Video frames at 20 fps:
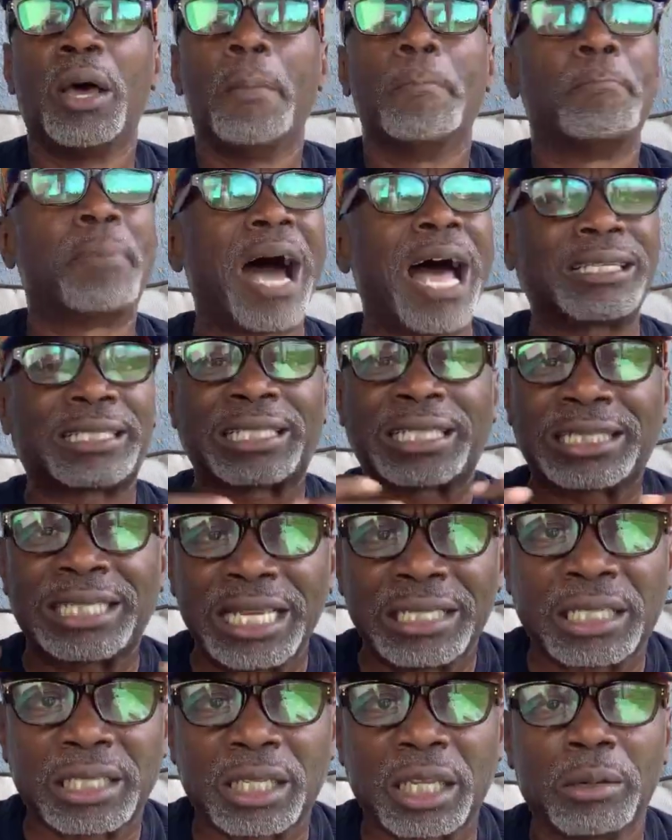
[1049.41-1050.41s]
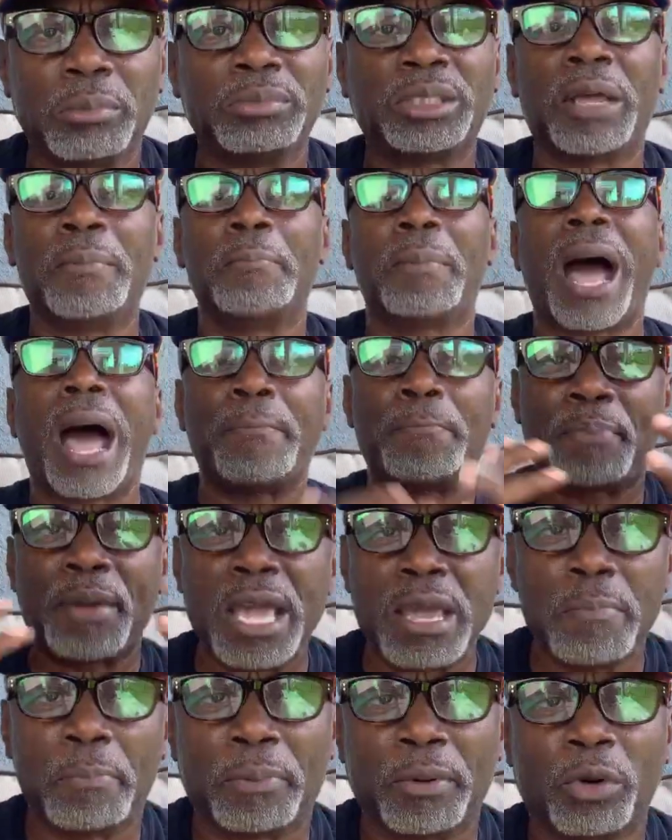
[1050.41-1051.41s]
by systems and by
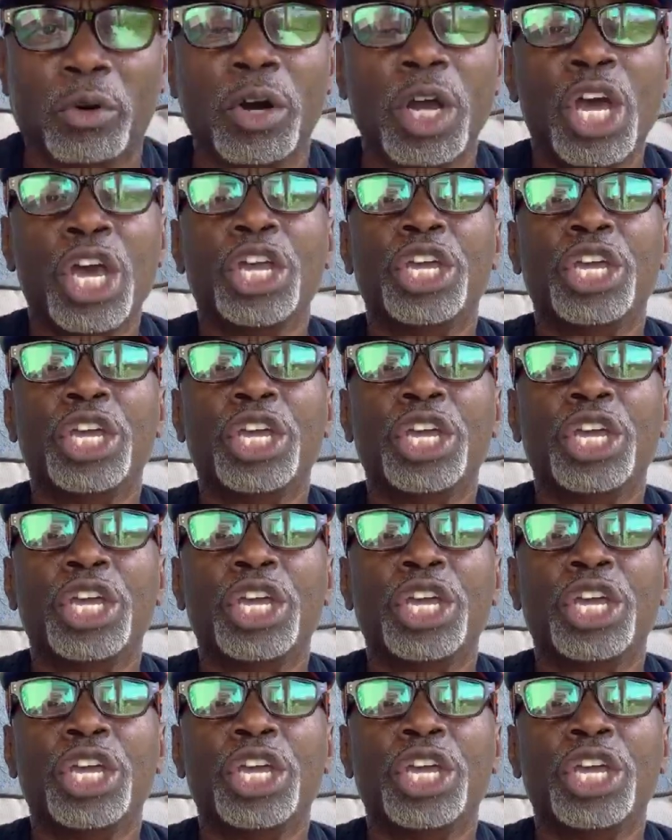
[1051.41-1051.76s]
people.